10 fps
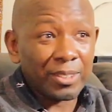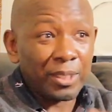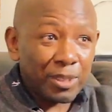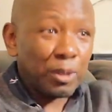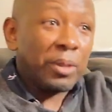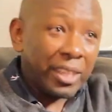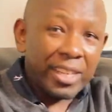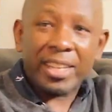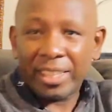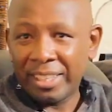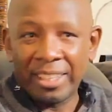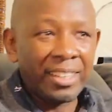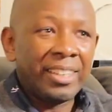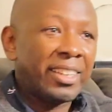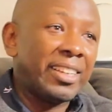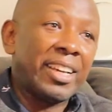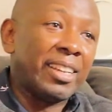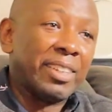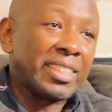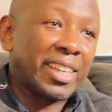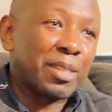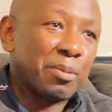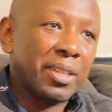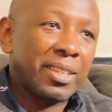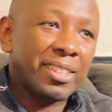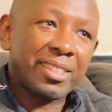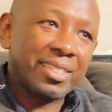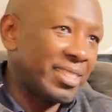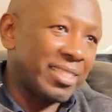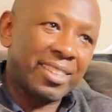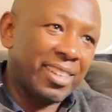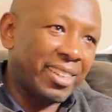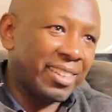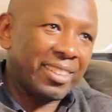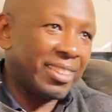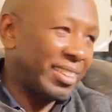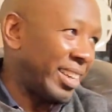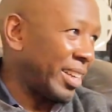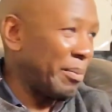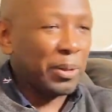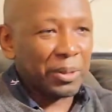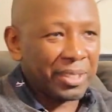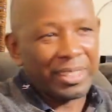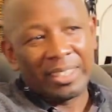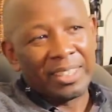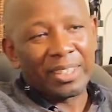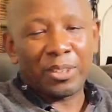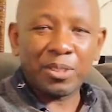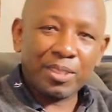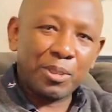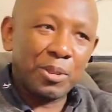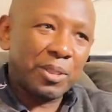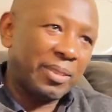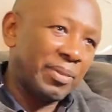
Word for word: So I stop the guy, he didn't even charge me, he just, this guy, he, I come out, cross the road,